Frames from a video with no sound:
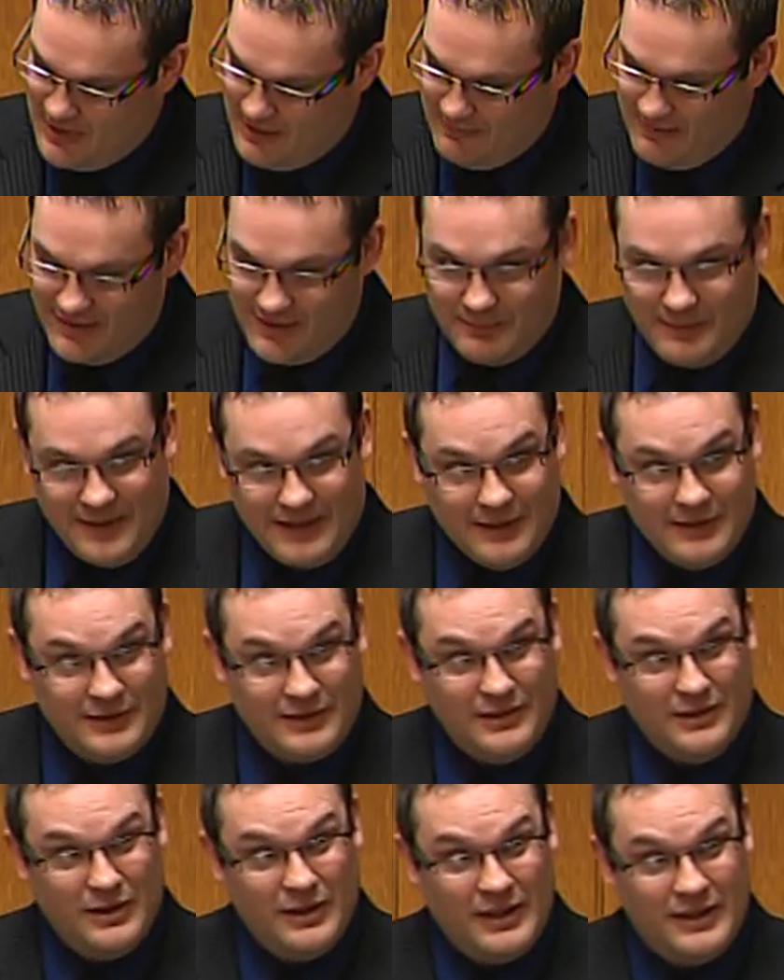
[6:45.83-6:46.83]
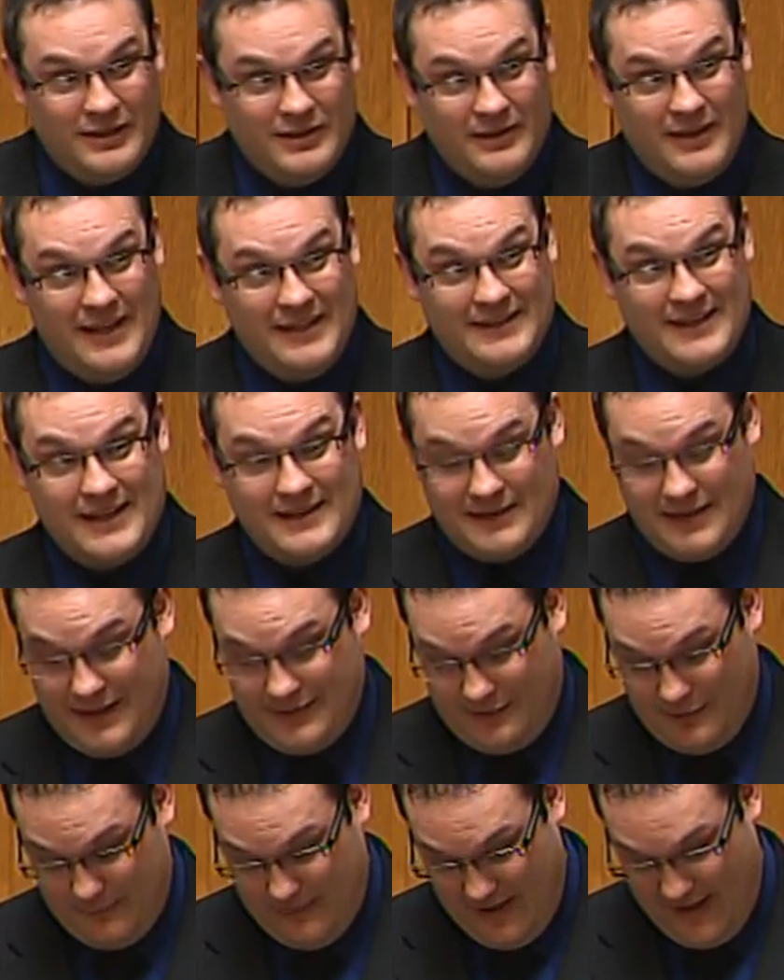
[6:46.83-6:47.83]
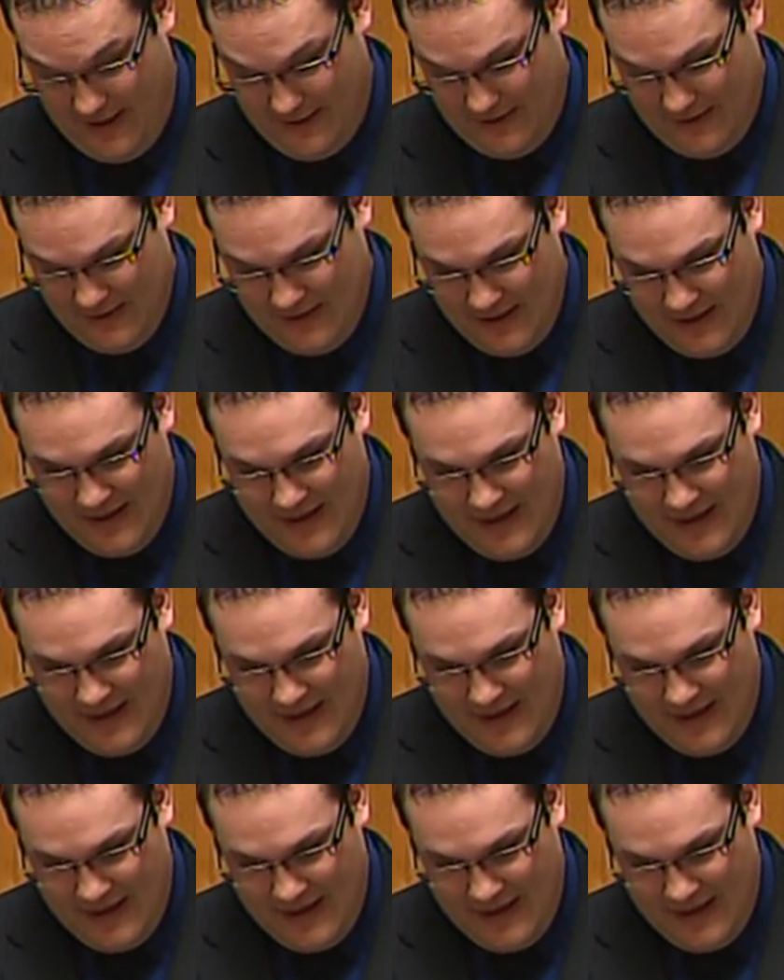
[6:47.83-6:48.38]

Mr. Speaker, 2 out of 2 A's, that's not too bad.